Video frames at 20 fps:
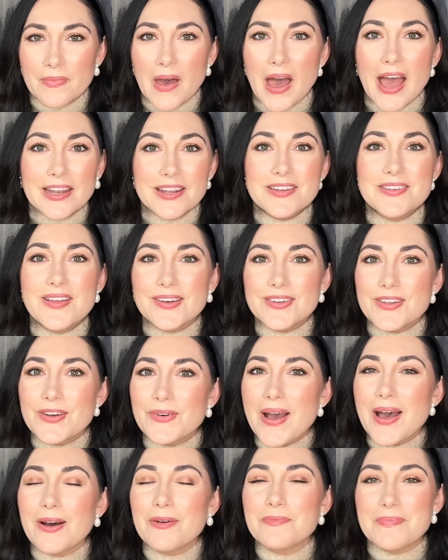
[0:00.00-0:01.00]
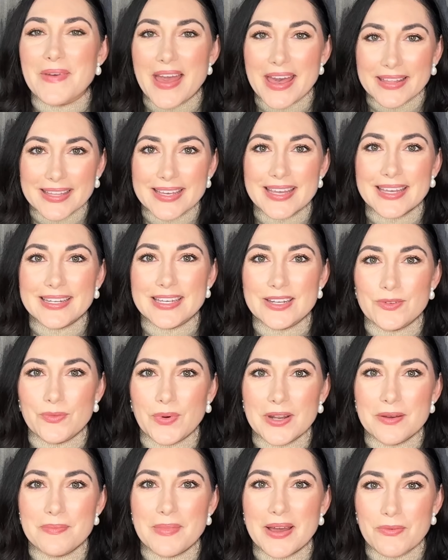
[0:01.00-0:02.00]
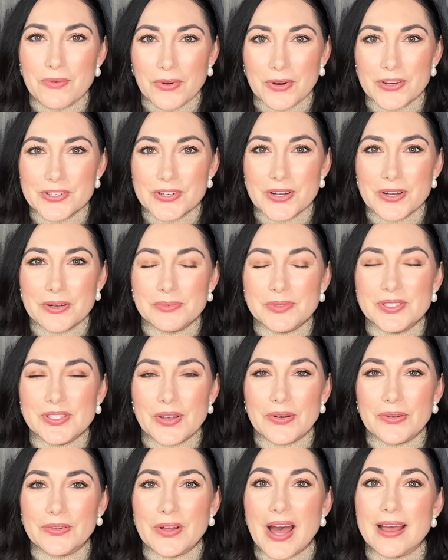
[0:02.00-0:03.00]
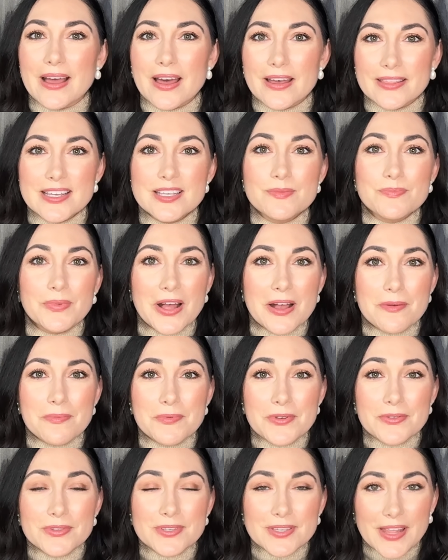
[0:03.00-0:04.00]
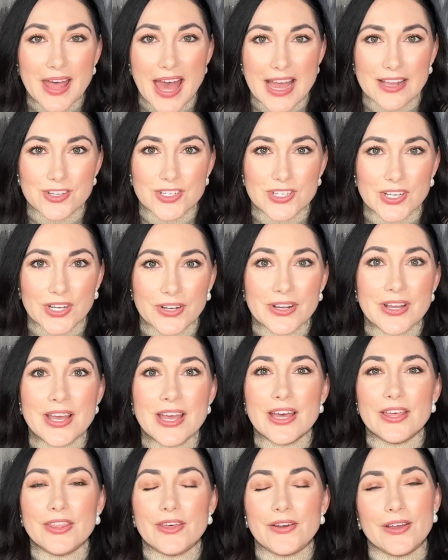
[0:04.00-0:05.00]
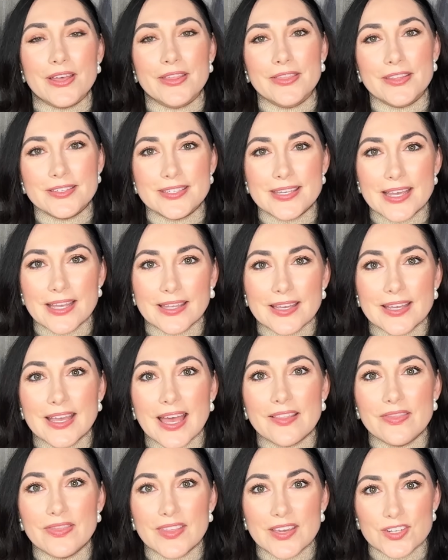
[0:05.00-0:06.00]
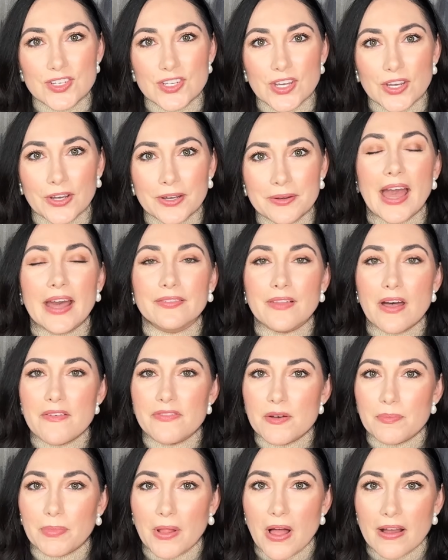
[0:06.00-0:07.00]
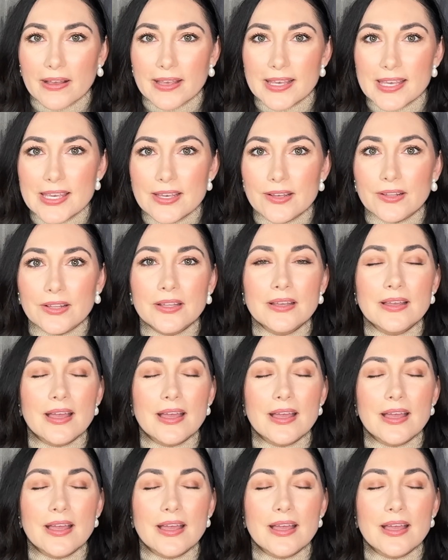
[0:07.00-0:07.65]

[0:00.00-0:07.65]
I did not know how badly I needed one in my wardrobe, so I got these black boots last year. They're in the sale again this year. I love the block heel.